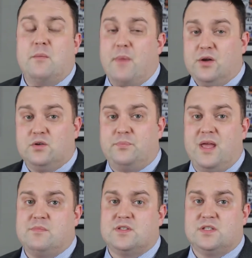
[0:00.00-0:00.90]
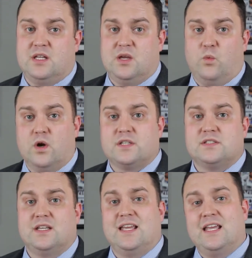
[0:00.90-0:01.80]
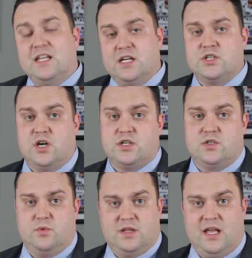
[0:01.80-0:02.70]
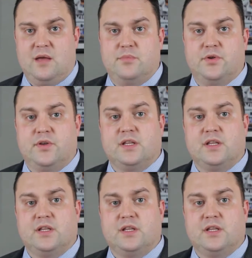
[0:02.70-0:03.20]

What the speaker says: Medical payments works in conjunction with liability.